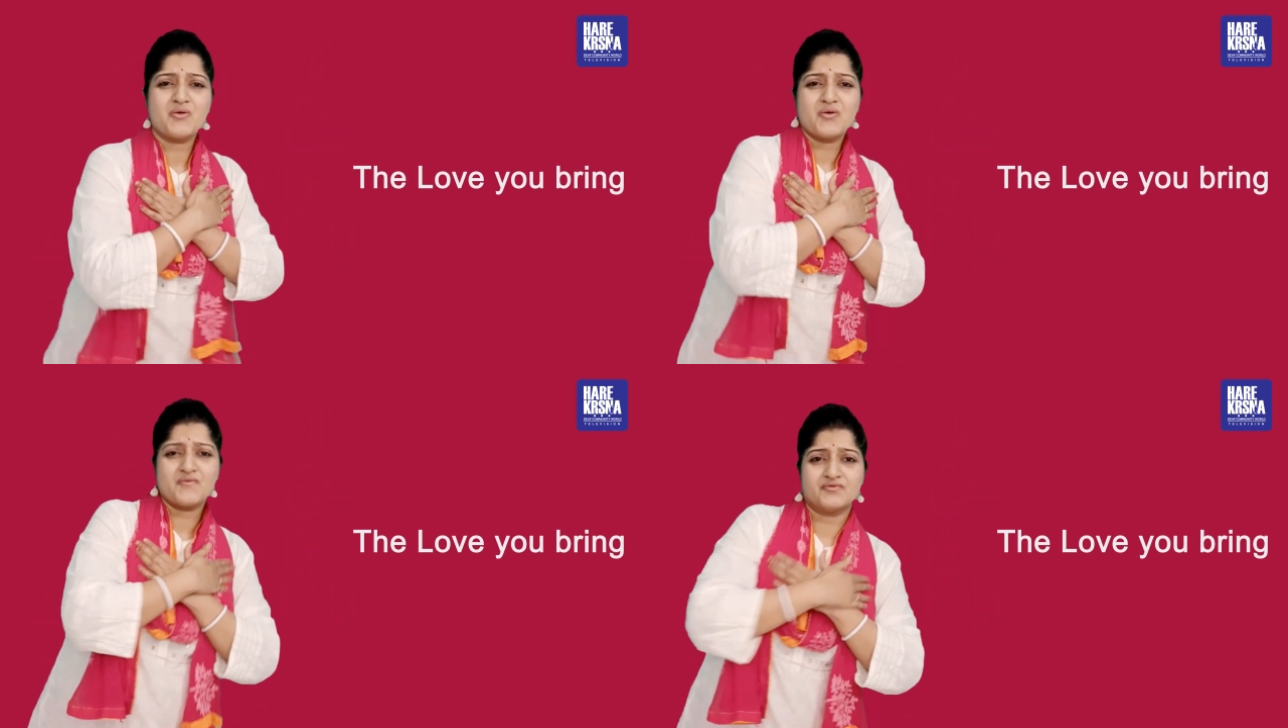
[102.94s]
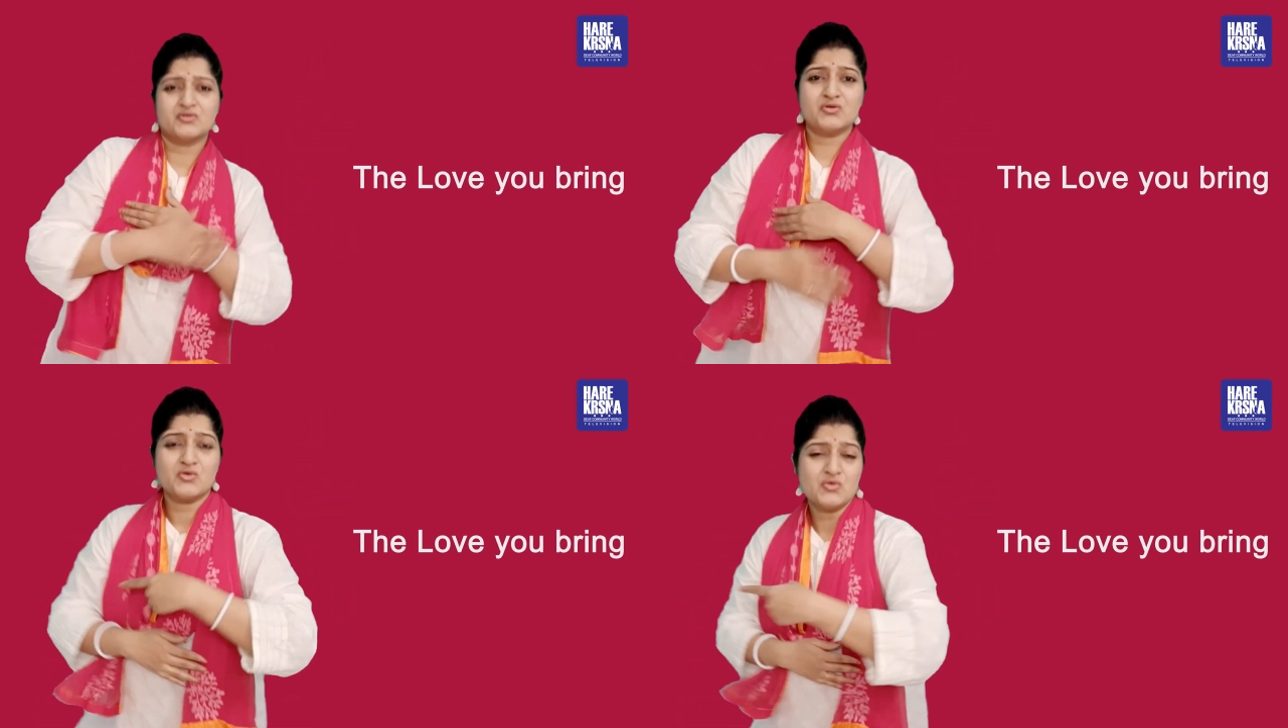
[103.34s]

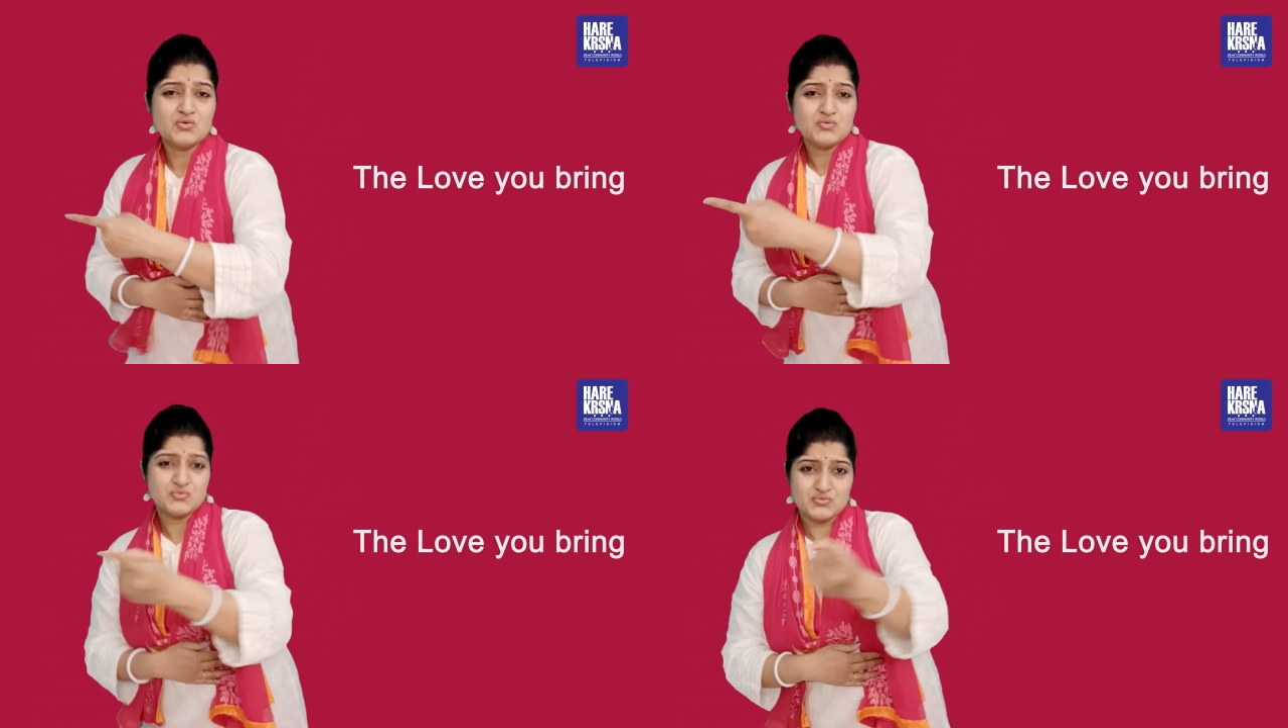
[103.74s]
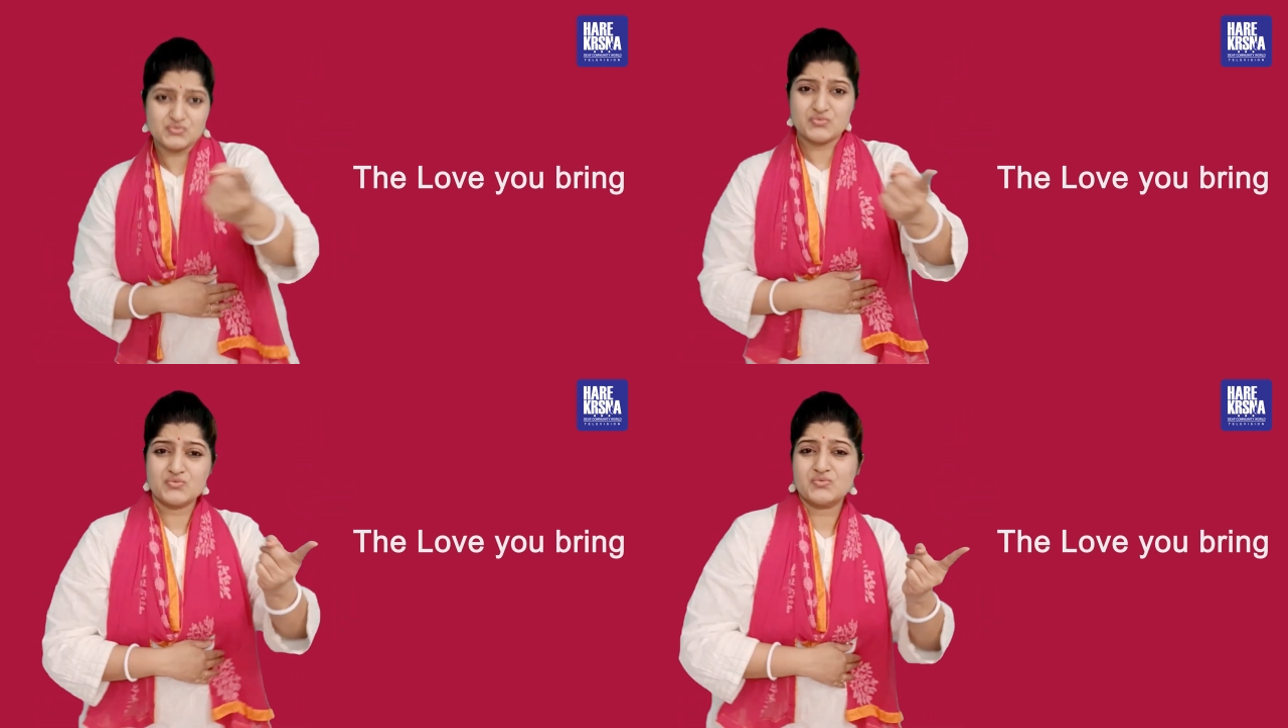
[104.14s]
The
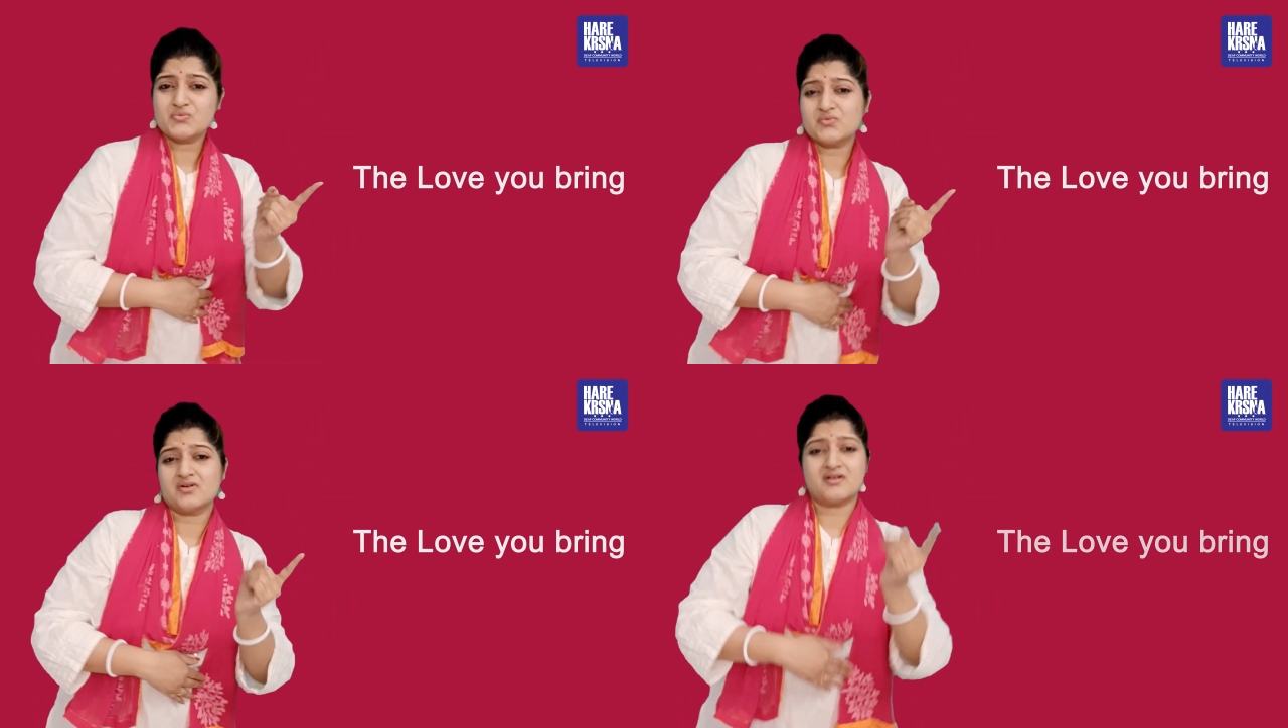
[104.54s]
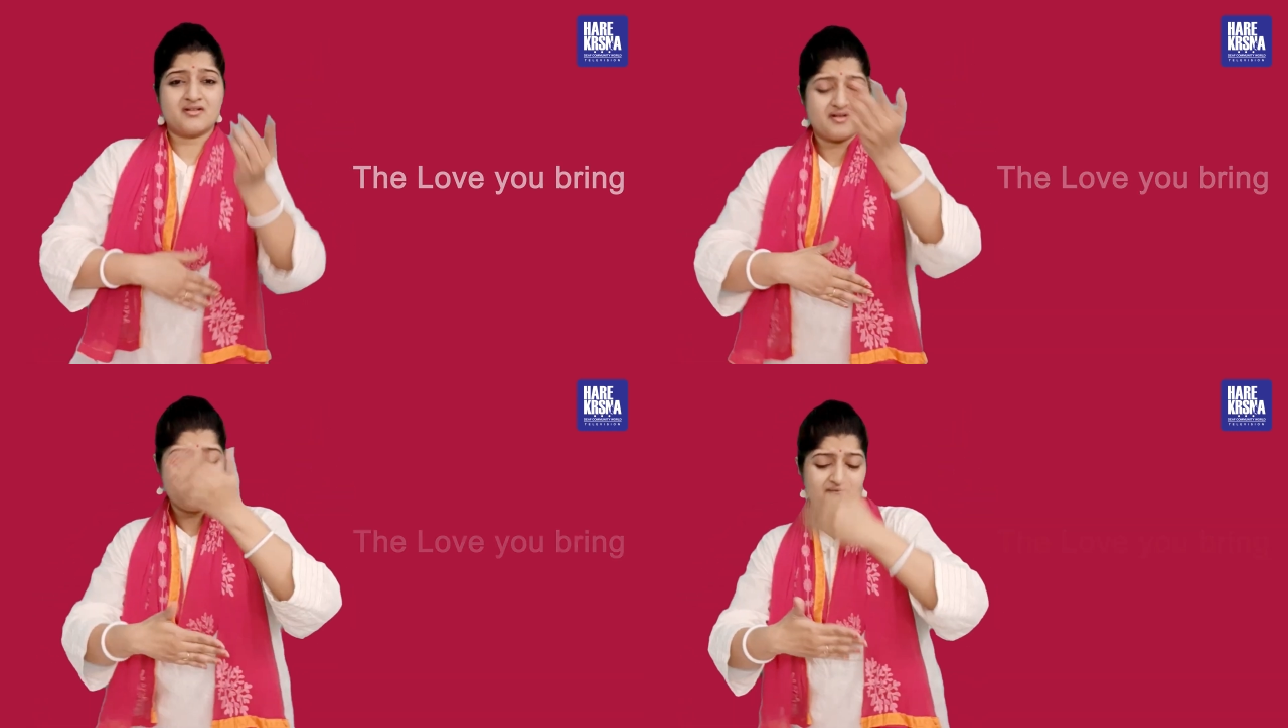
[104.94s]
love you
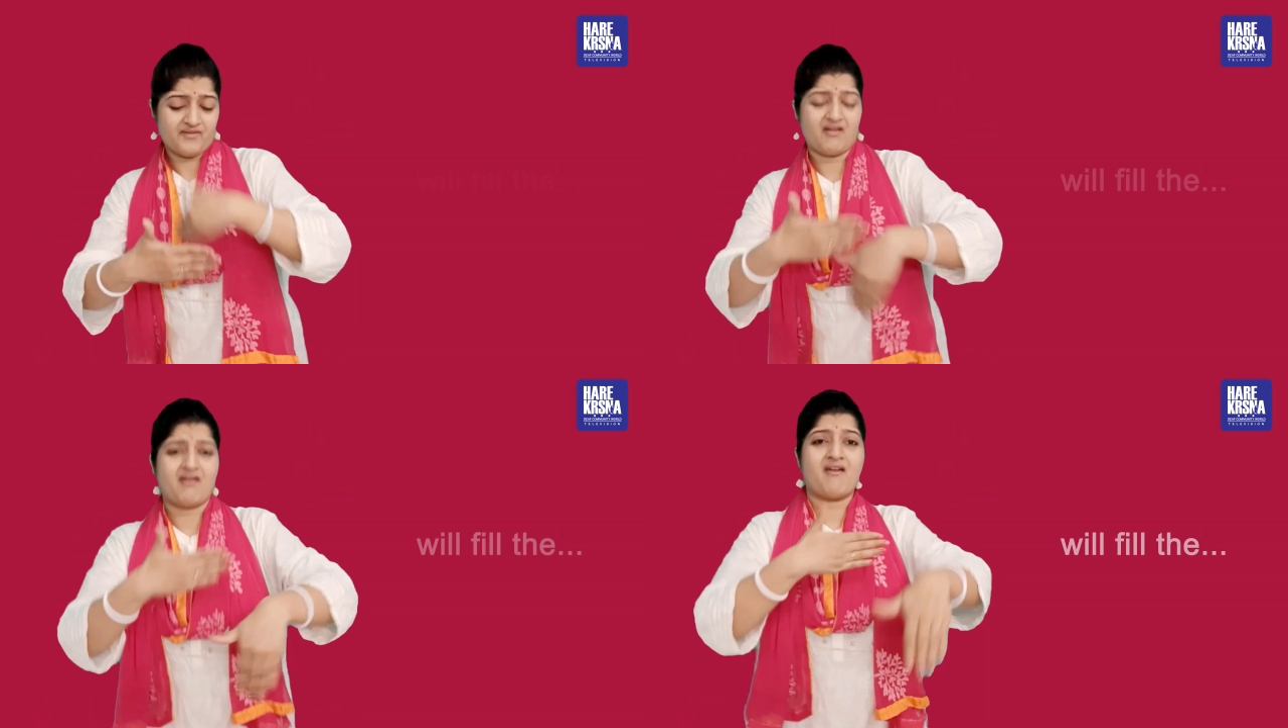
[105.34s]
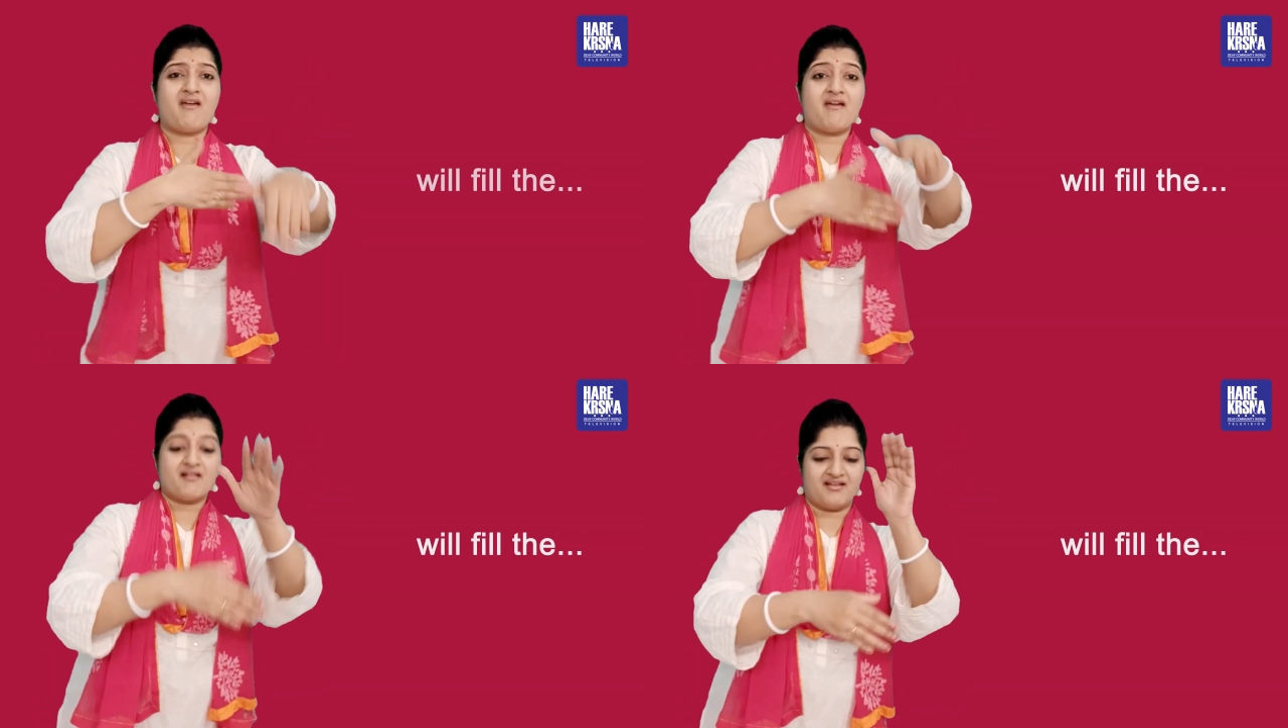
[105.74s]
bring
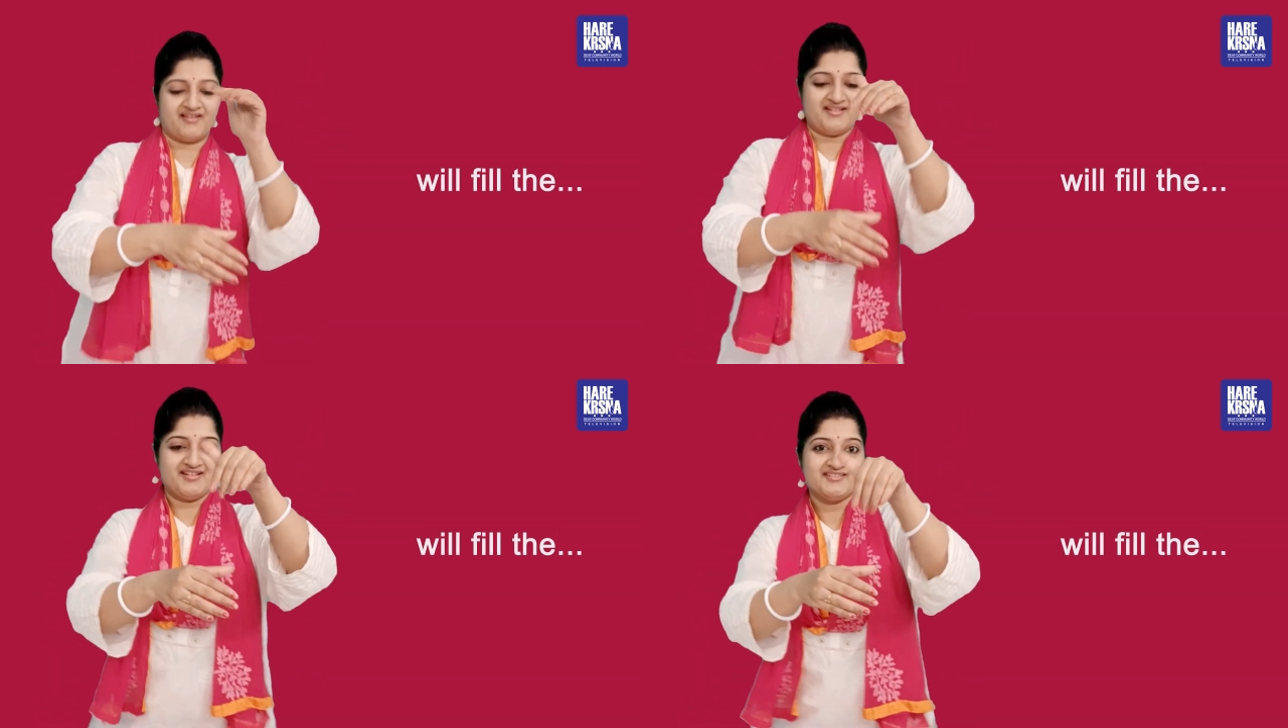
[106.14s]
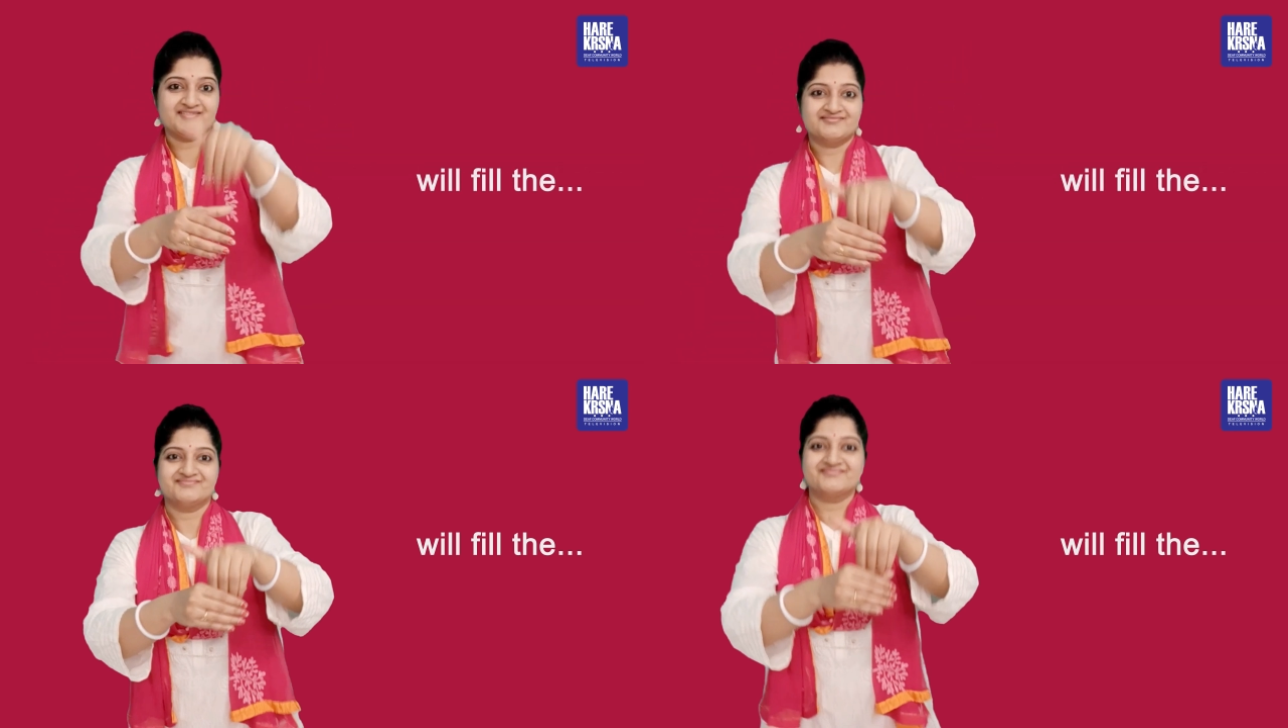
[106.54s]
will
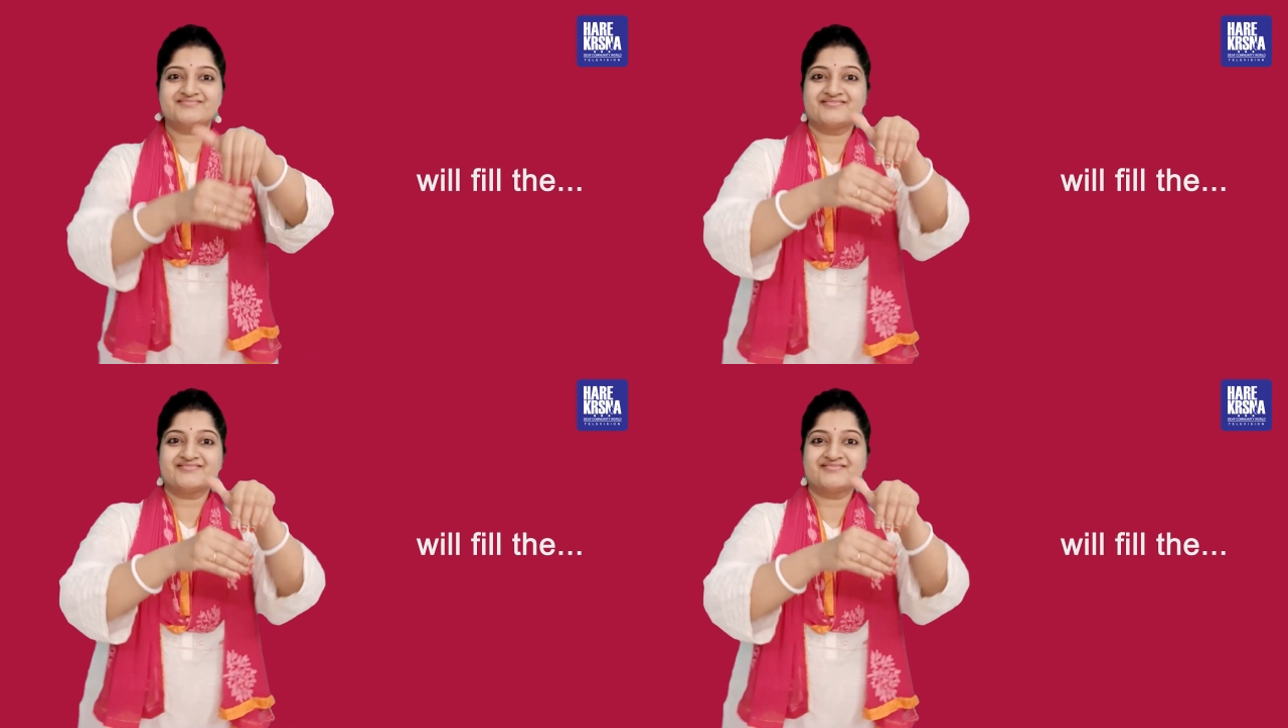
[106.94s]
fill the